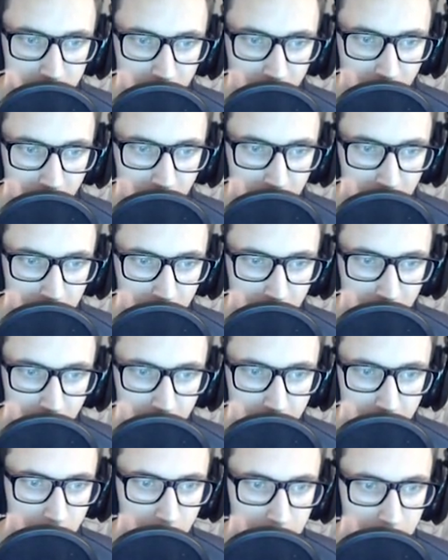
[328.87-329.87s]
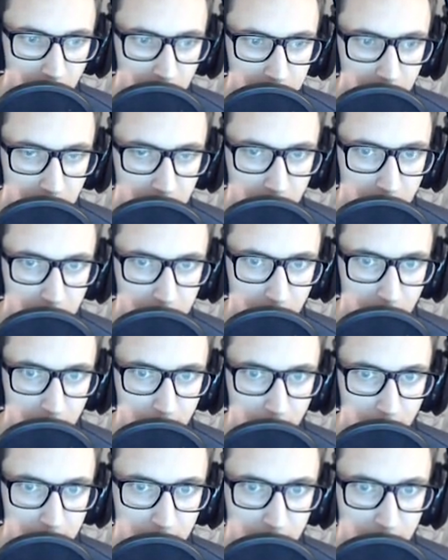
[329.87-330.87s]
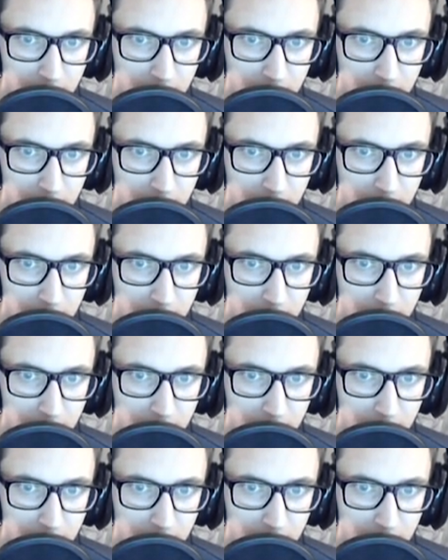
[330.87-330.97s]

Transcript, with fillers: All right, here we go. Come on, baby. Come on, baby.